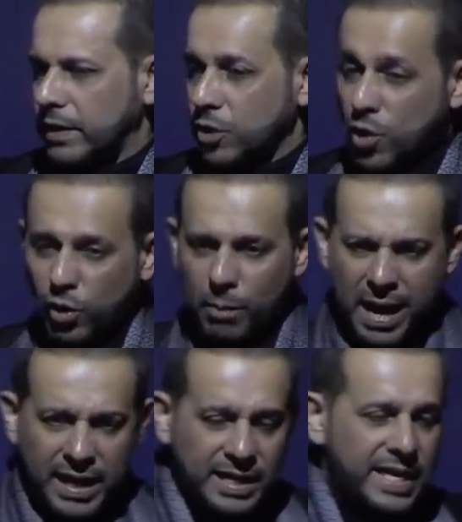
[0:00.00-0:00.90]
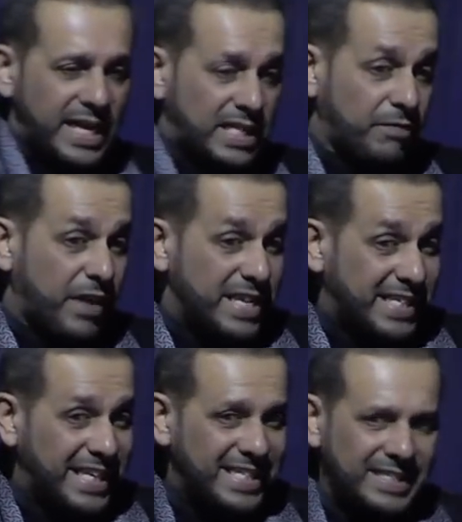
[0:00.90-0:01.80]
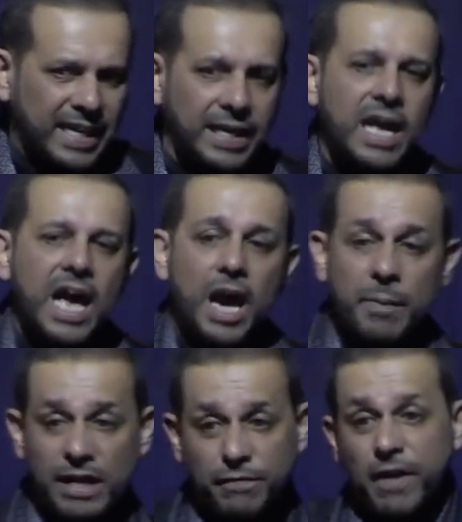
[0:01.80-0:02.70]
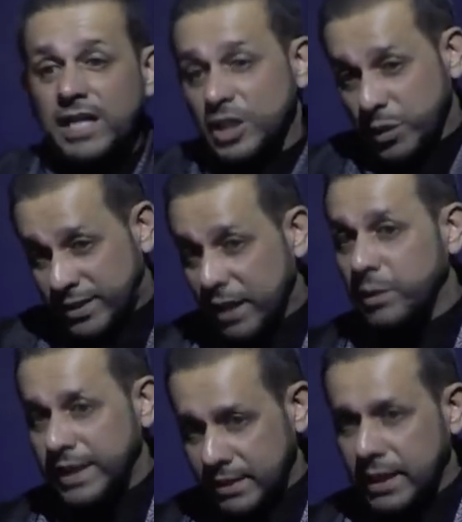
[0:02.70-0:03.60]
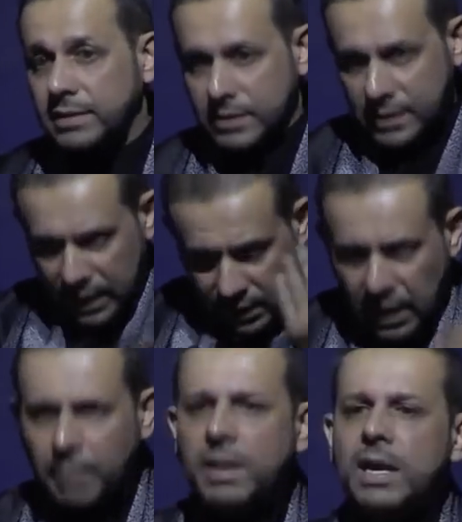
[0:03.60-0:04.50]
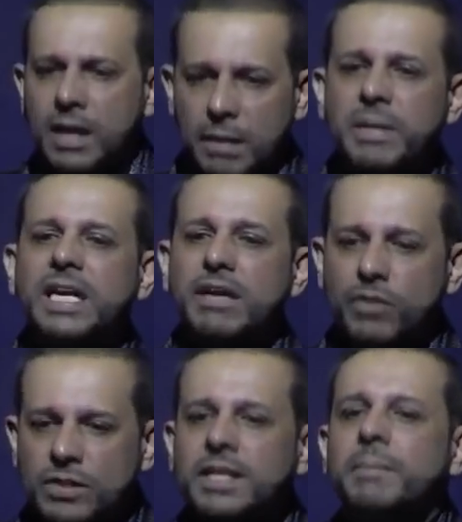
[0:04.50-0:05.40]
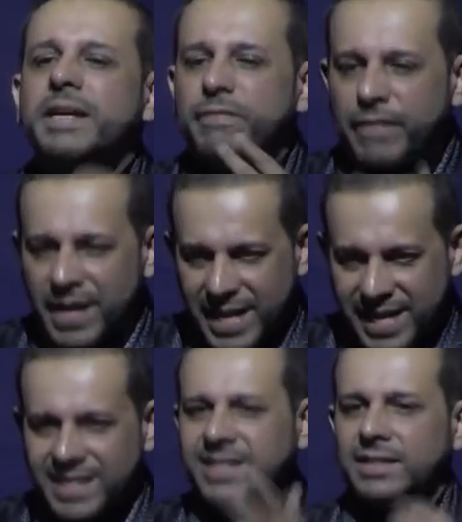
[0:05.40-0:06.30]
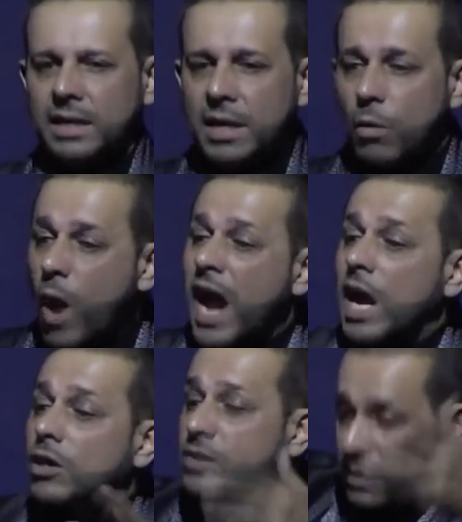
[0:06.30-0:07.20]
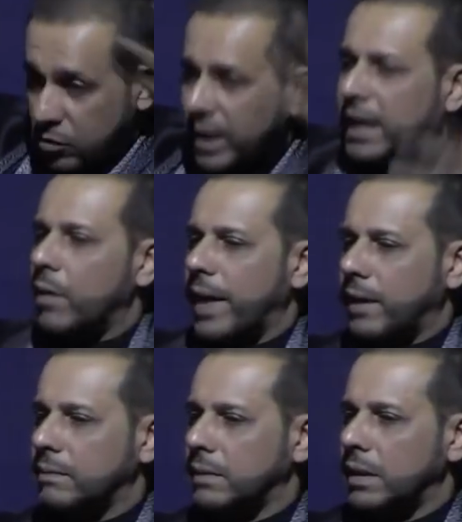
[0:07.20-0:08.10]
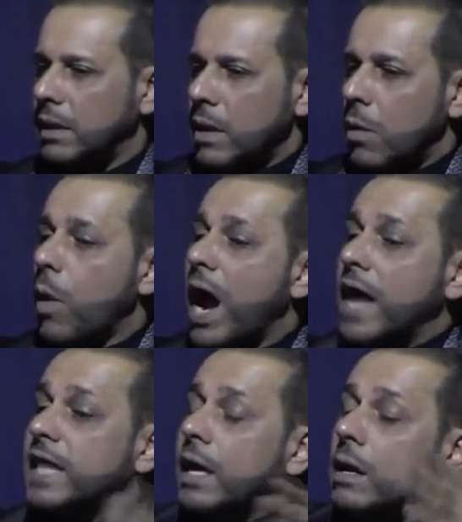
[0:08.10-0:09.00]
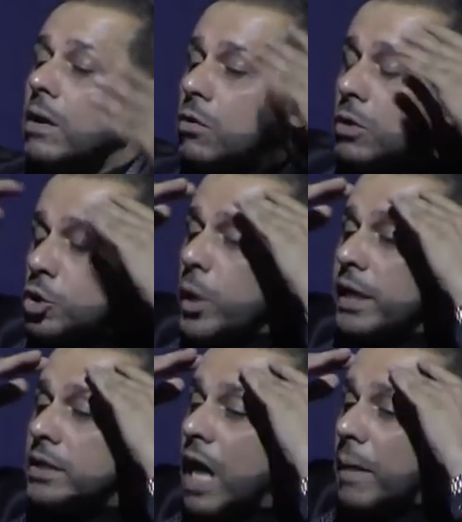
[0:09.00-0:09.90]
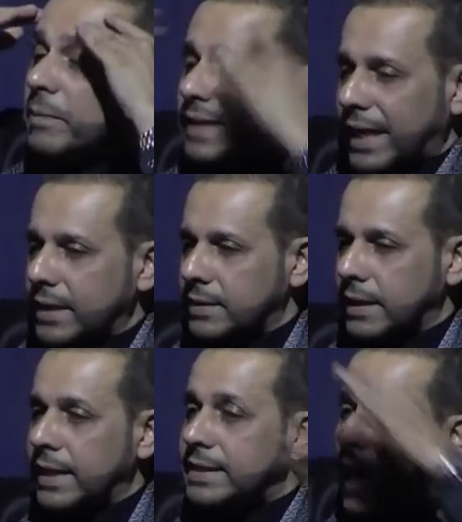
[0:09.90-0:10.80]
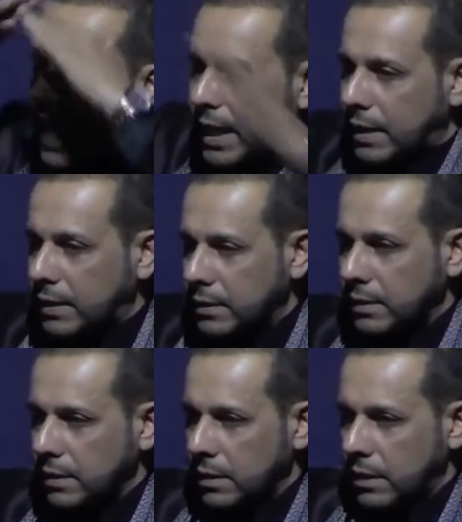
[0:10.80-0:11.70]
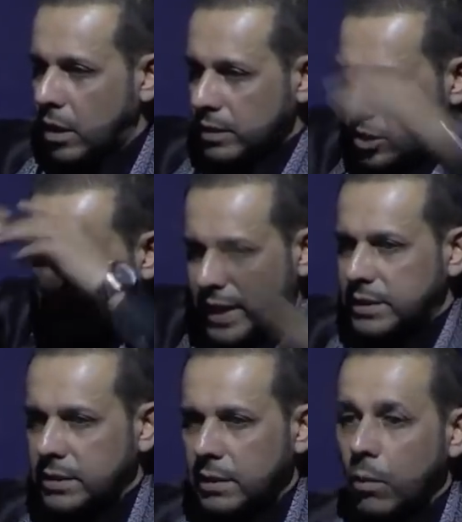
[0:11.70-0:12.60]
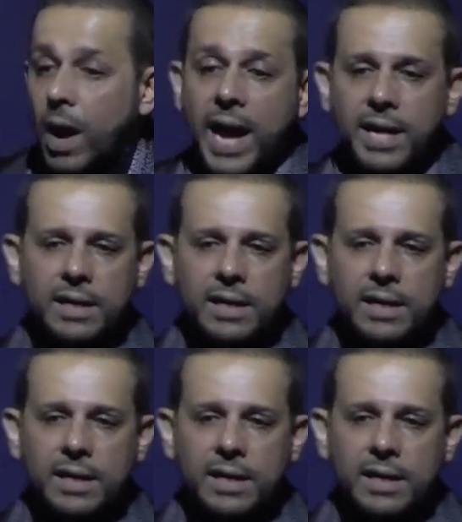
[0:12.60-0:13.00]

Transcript: So Luqman is advising his son. How many fathers would sit with their son? Son, come, let me give you some advice. Why are our sons running away? Why are they doing dumb things and dying on the streets? Why?